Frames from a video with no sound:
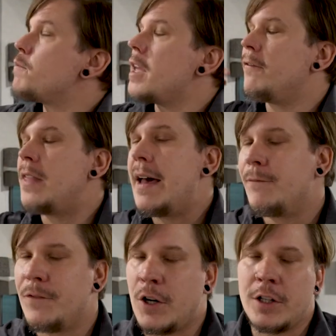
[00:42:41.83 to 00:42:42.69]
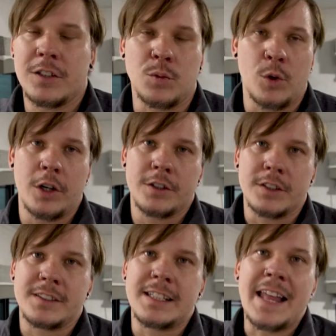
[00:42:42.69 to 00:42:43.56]
if that furnace were
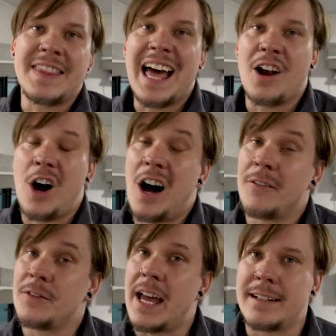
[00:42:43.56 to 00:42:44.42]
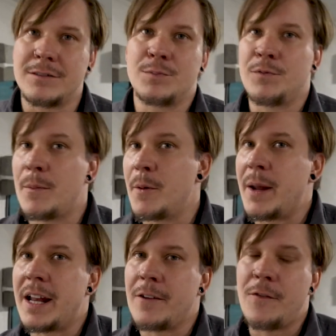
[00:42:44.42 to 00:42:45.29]
to set that off, that's from the
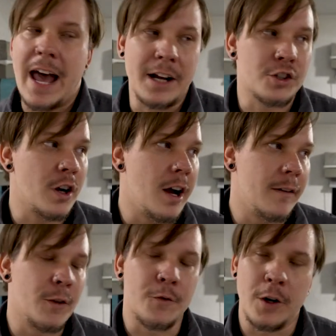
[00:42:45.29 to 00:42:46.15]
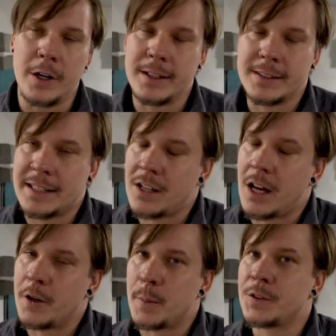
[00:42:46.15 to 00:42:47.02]
manufacturer of the furnace, that's
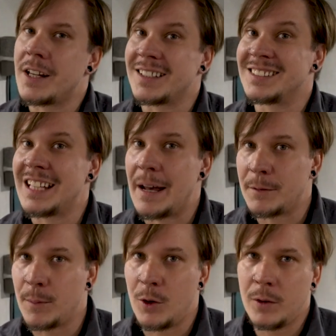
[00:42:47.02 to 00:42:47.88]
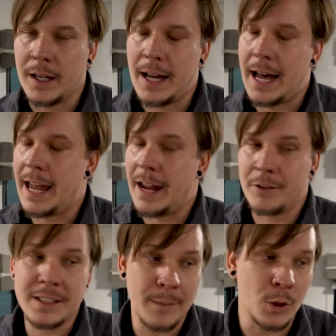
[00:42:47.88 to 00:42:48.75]
100% acceptable.
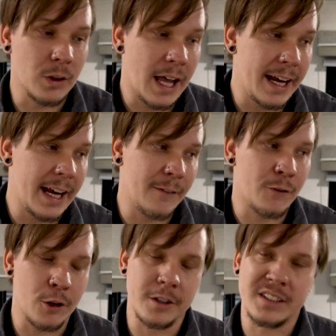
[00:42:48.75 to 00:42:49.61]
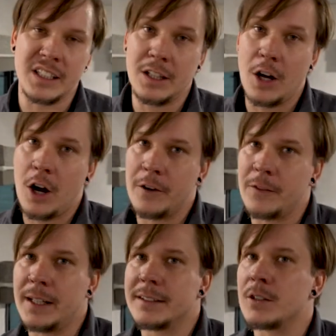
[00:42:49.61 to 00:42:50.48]
Every time you light a furnace in the
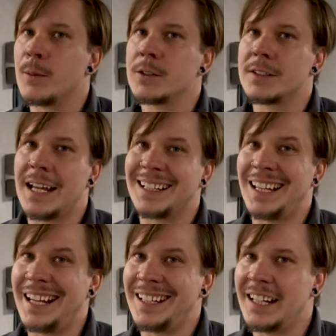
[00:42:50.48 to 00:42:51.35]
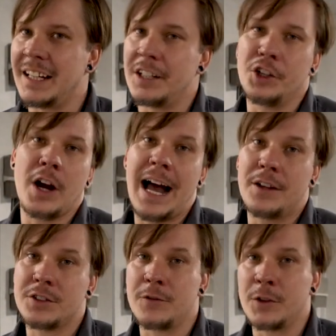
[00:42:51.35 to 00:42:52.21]
RV, it's almost like lighting it in your
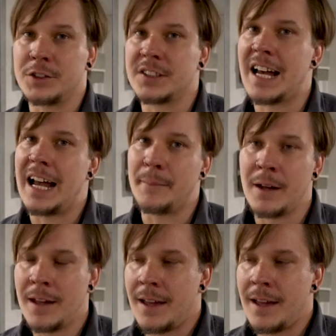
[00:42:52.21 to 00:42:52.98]
house the first time